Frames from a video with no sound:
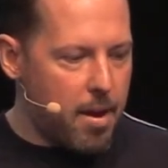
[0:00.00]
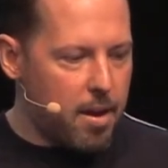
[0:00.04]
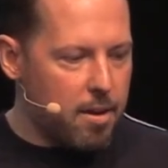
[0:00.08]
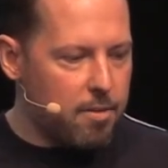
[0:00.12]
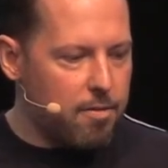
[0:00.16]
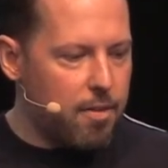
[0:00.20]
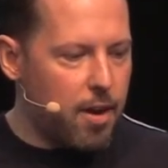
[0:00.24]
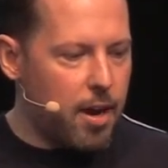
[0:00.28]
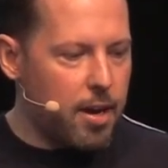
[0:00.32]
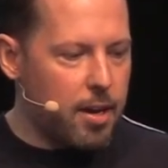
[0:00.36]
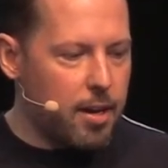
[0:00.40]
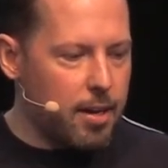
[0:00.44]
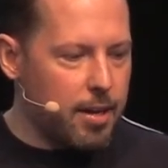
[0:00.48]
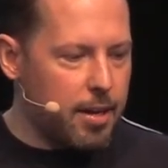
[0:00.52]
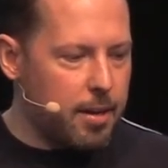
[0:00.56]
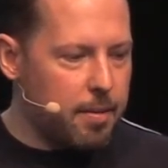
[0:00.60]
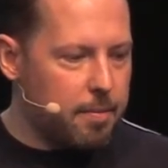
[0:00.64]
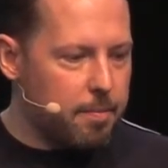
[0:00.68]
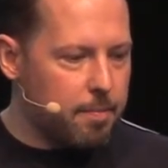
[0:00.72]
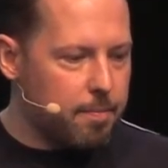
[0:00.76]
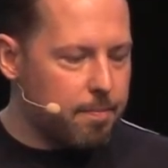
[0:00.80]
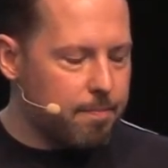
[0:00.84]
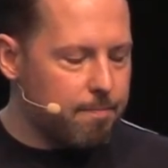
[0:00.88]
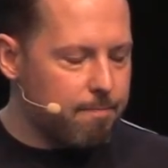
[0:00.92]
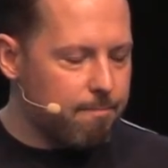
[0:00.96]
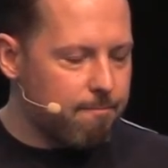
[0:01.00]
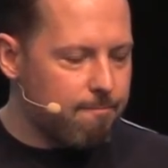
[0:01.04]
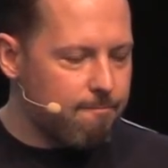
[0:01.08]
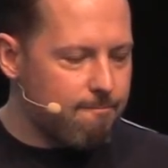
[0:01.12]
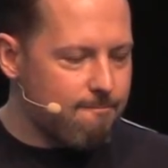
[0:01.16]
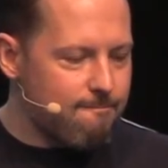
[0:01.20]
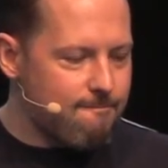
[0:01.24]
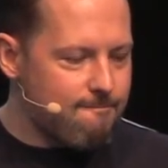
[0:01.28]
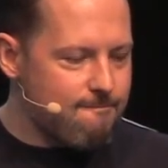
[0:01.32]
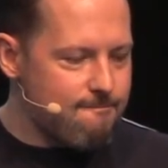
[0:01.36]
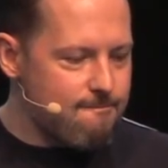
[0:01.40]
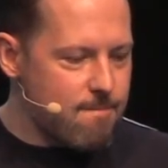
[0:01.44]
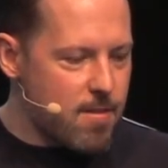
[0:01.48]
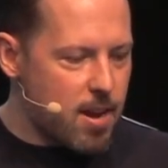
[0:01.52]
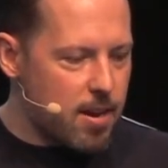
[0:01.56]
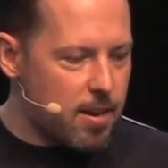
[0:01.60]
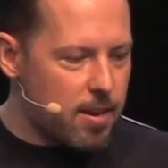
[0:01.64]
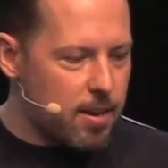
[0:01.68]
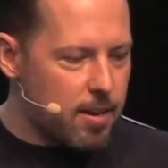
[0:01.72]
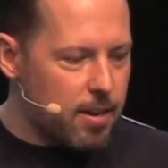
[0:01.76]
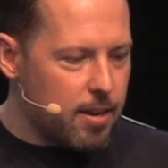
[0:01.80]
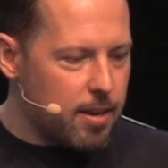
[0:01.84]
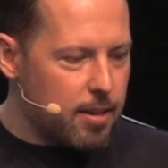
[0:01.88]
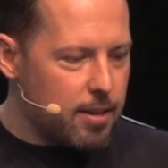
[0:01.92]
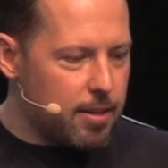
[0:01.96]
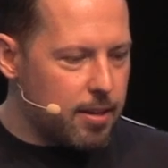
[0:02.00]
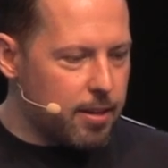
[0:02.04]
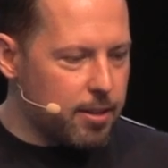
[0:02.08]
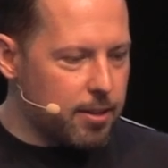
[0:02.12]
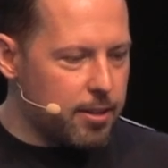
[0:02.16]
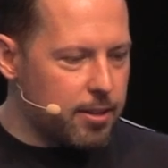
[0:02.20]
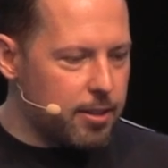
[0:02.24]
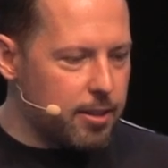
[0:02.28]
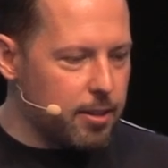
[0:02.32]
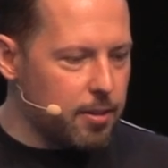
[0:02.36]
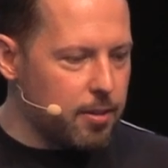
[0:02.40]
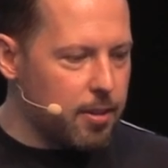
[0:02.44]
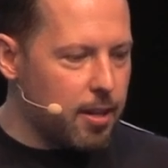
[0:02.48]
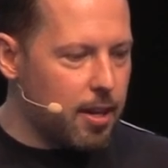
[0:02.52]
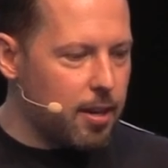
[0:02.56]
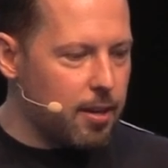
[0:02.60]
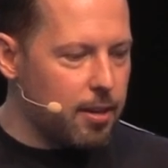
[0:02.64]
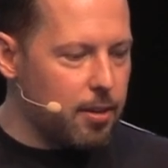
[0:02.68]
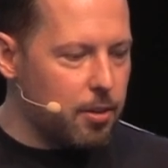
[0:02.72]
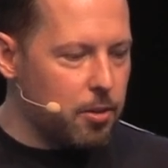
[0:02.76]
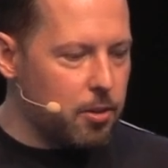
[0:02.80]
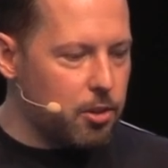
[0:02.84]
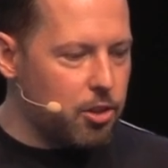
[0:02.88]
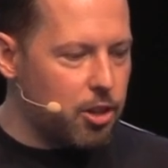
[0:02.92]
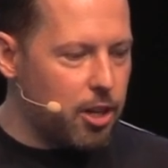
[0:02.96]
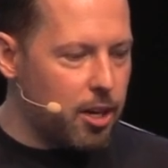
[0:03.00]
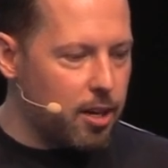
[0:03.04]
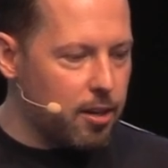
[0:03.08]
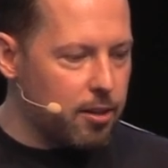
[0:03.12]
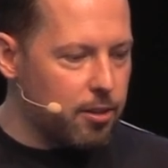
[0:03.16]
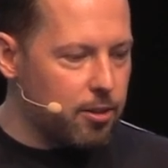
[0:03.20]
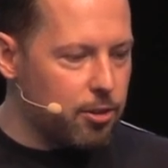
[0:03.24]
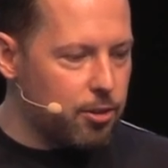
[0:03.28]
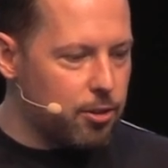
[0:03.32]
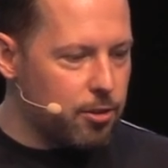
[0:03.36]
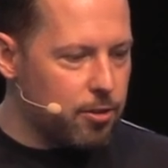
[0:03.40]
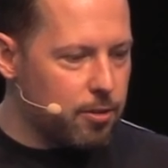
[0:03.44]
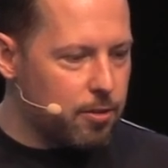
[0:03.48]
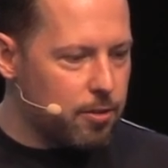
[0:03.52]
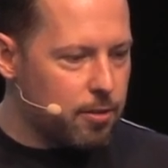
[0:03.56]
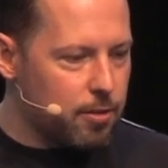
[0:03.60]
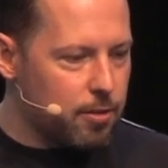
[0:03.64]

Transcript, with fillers: Finally, there's still that little challenge